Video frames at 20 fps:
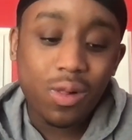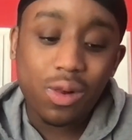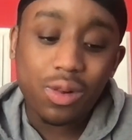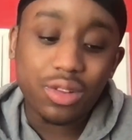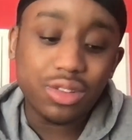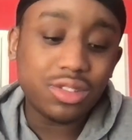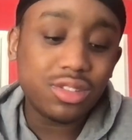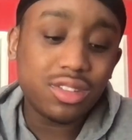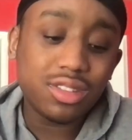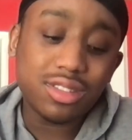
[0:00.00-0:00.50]

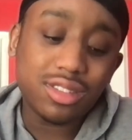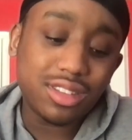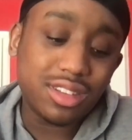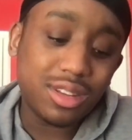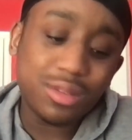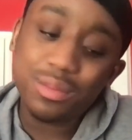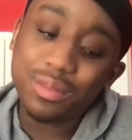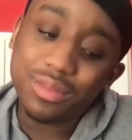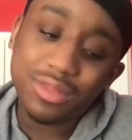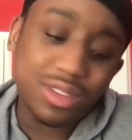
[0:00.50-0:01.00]
It's just
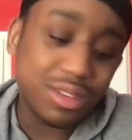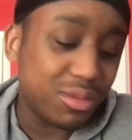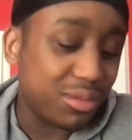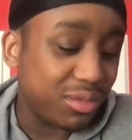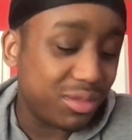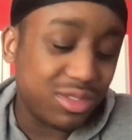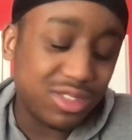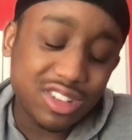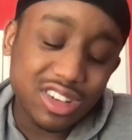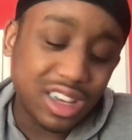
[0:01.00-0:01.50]

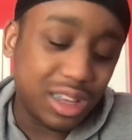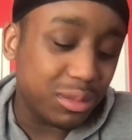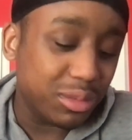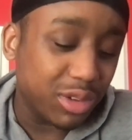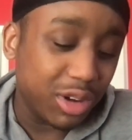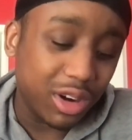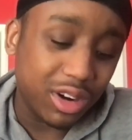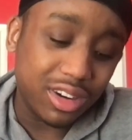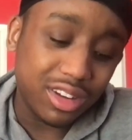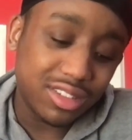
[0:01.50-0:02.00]
them James
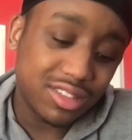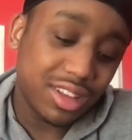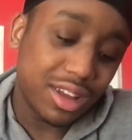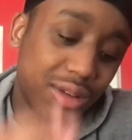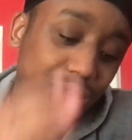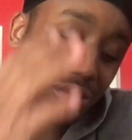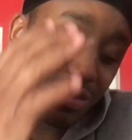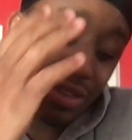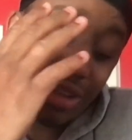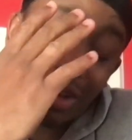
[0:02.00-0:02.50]
Harden
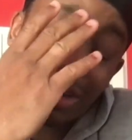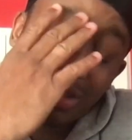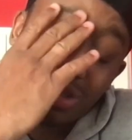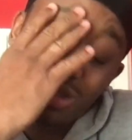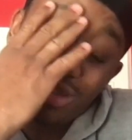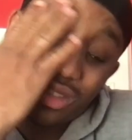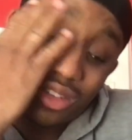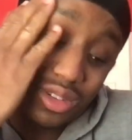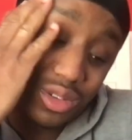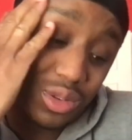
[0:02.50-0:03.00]
type fouls
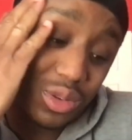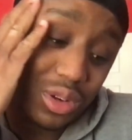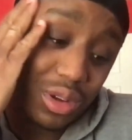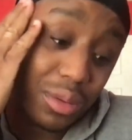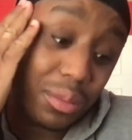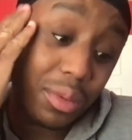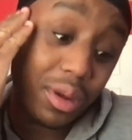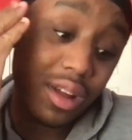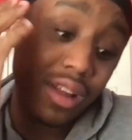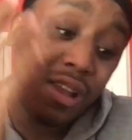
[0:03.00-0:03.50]
is
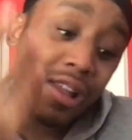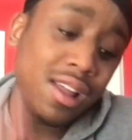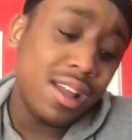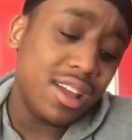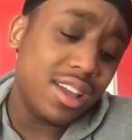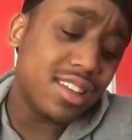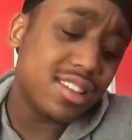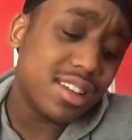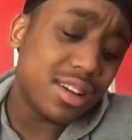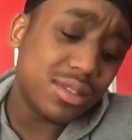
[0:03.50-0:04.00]
annoying, but
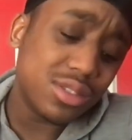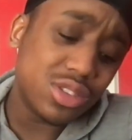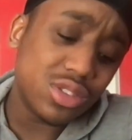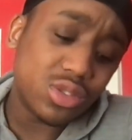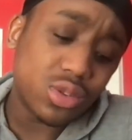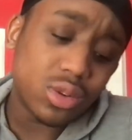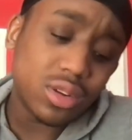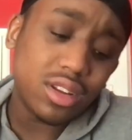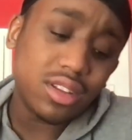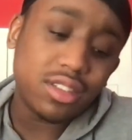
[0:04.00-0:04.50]
he's averaging
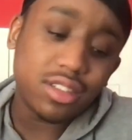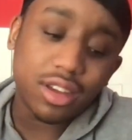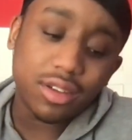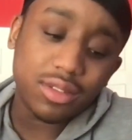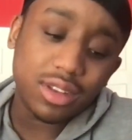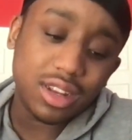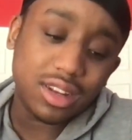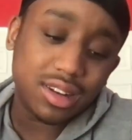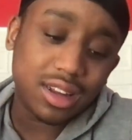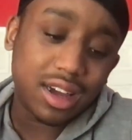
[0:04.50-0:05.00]

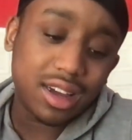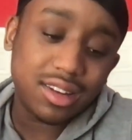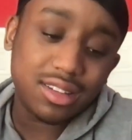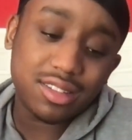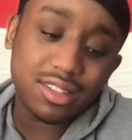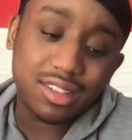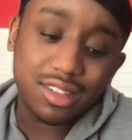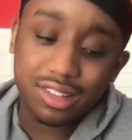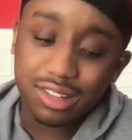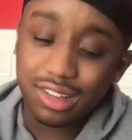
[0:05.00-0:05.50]
27 and 9
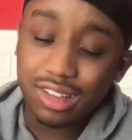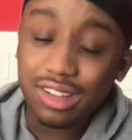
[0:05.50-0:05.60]
assists.